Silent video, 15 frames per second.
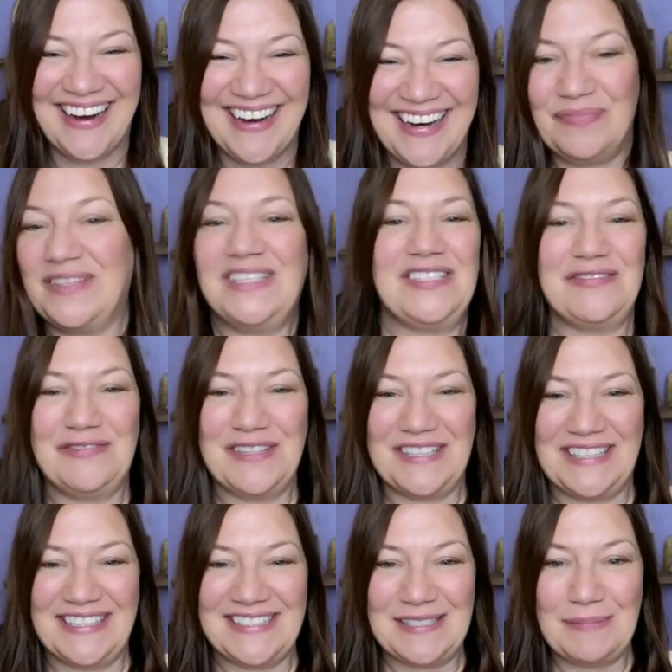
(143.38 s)
Did you feel an
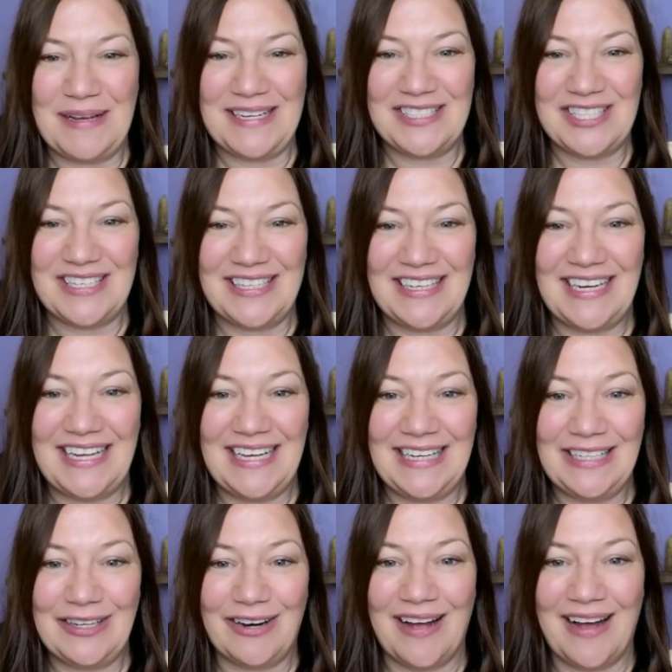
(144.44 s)
expansion in
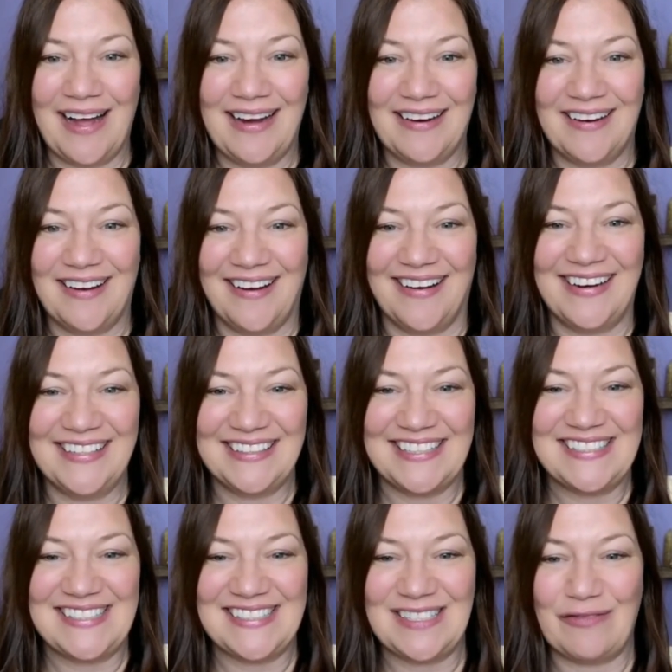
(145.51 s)
your higher heart? This
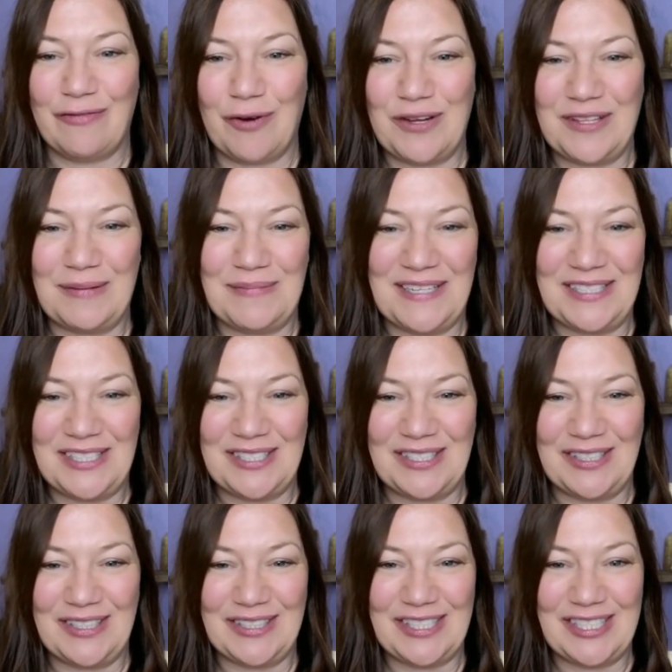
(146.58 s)
is a fourth
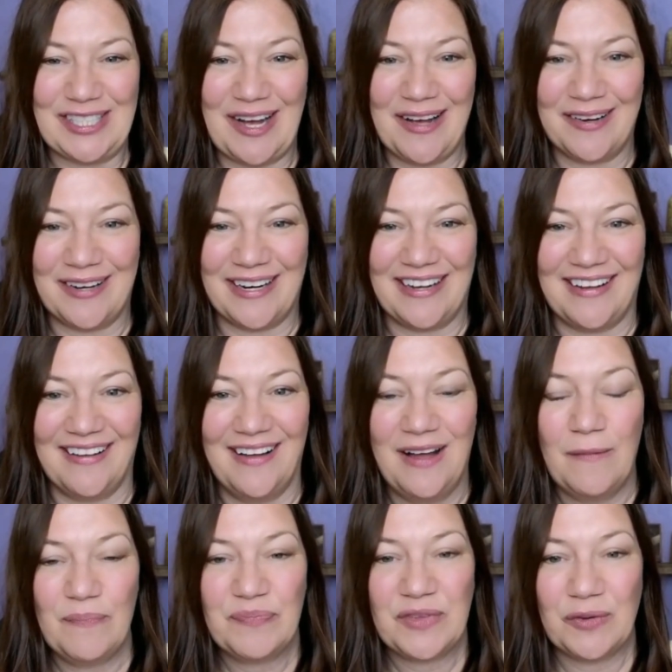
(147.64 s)
dimensional chakra
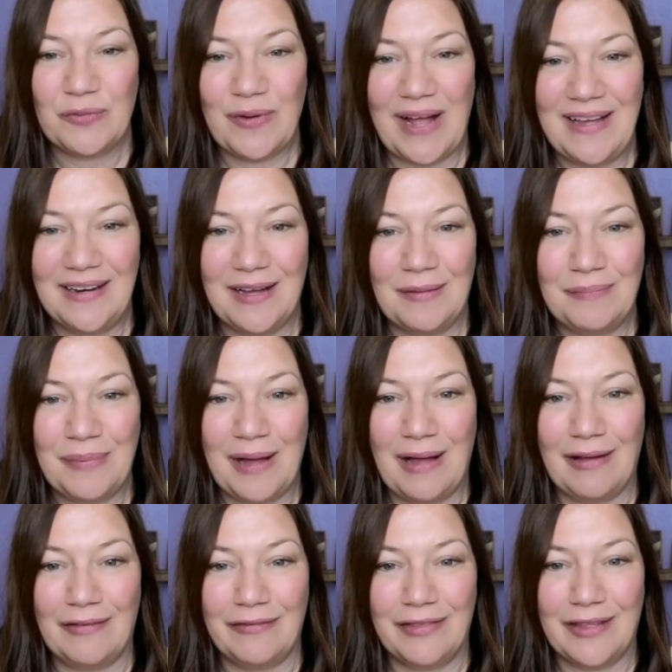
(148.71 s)
right
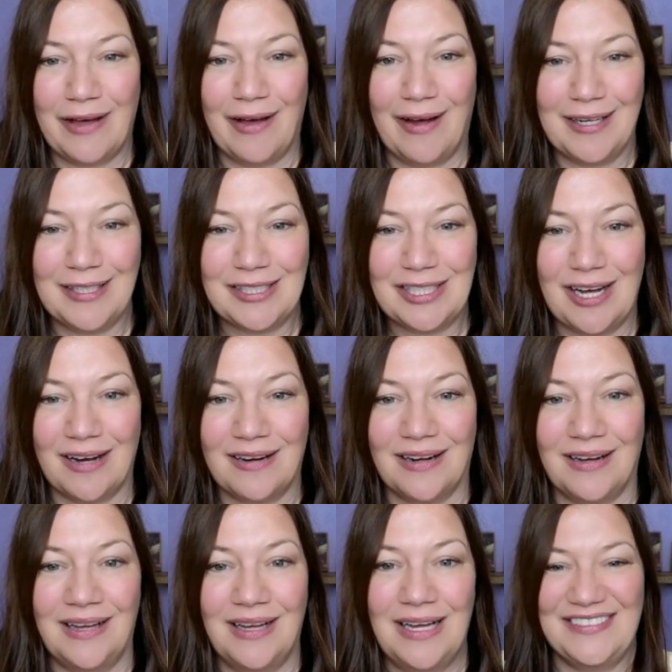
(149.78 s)
above the heart
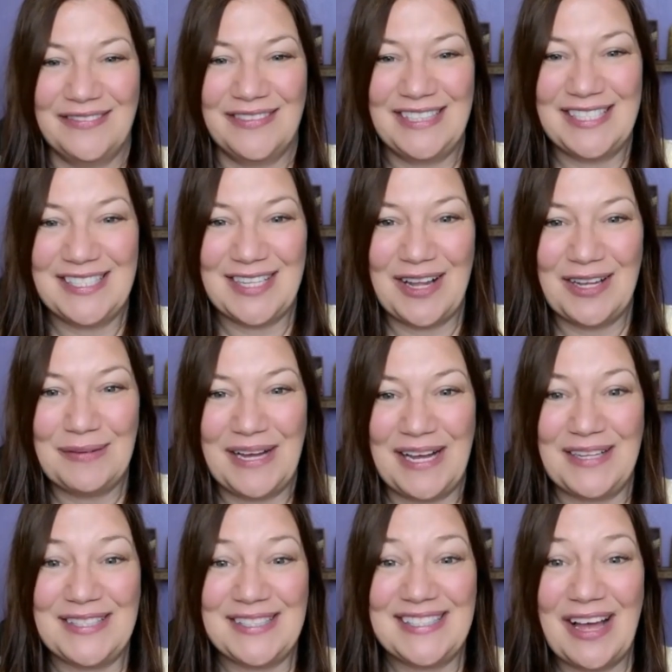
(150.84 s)
chakra, which is all
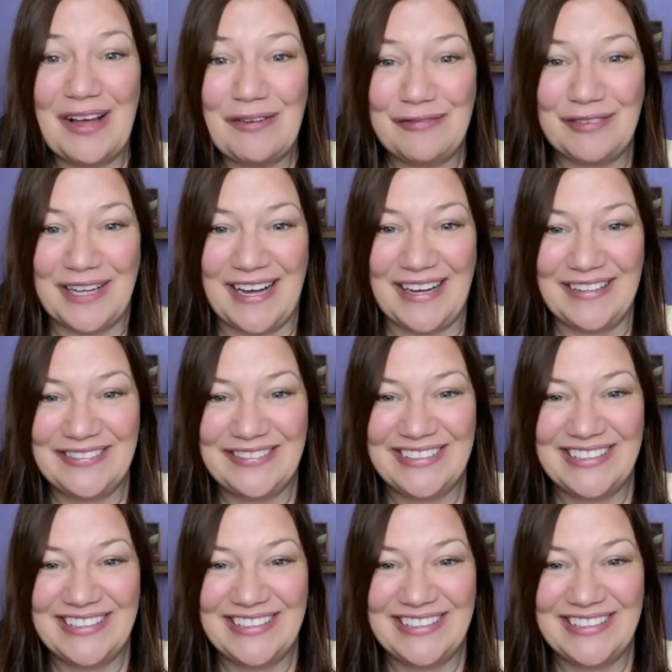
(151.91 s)
about self-love